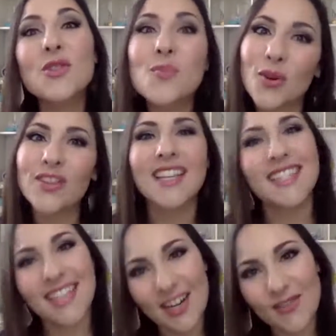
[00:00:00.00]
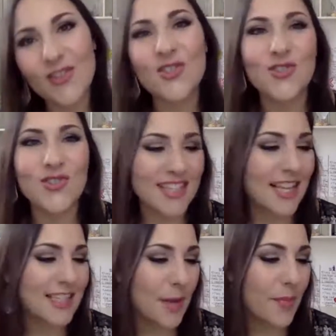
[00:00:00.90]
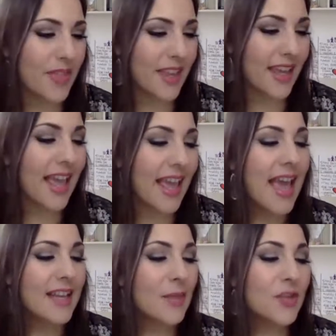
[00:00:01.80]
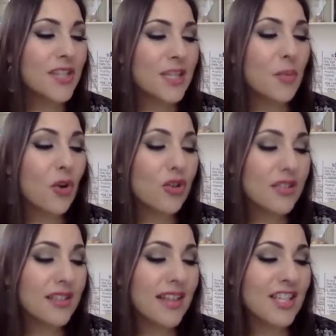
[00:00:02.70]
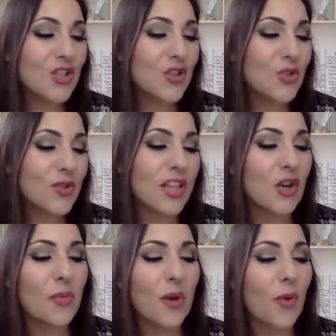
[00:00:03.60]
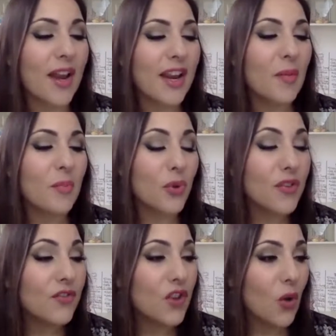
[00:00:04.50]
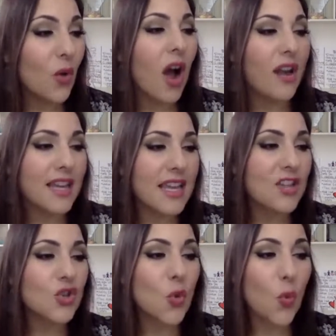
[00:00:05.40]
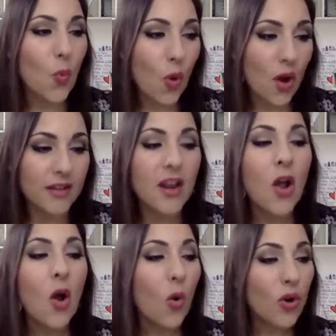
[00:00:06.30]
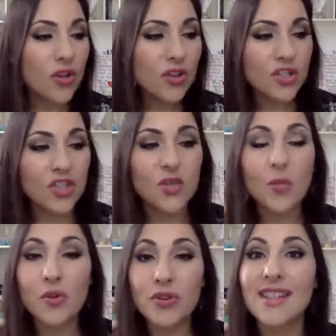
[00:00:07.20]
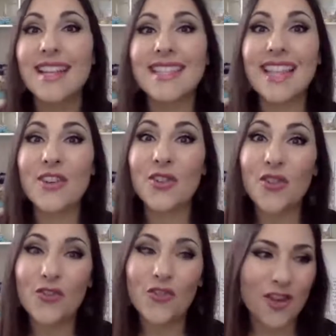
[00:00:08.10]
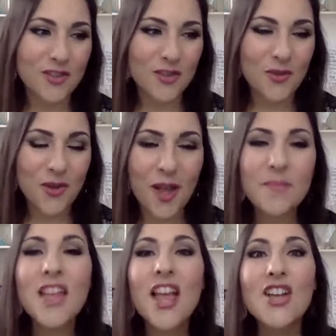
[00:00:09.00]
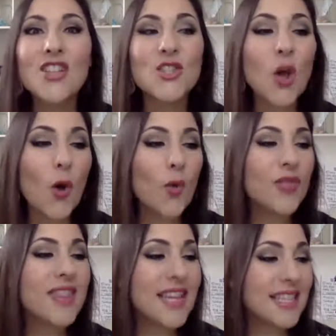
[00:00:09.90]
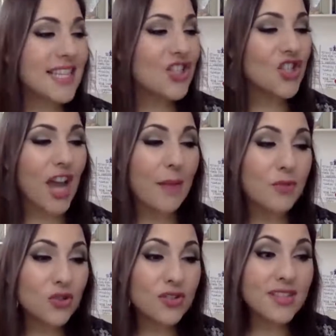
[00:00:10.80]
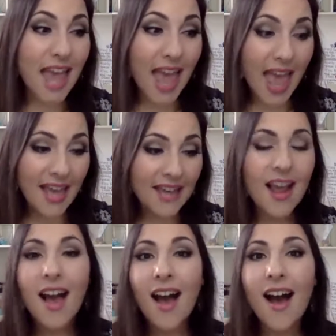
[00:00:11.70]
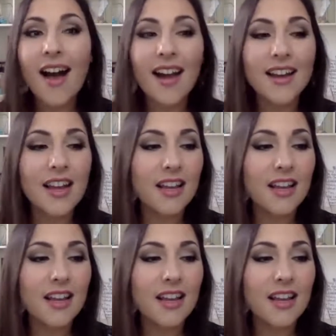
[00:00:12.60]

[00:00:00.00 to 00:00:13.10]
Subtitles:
birthdays and anniversaries and that type of thing. Number 6, personalize your newsletter by writing a brief note on each one, or you can just do a personalized letter in the front, okay? So this is chapter 10 on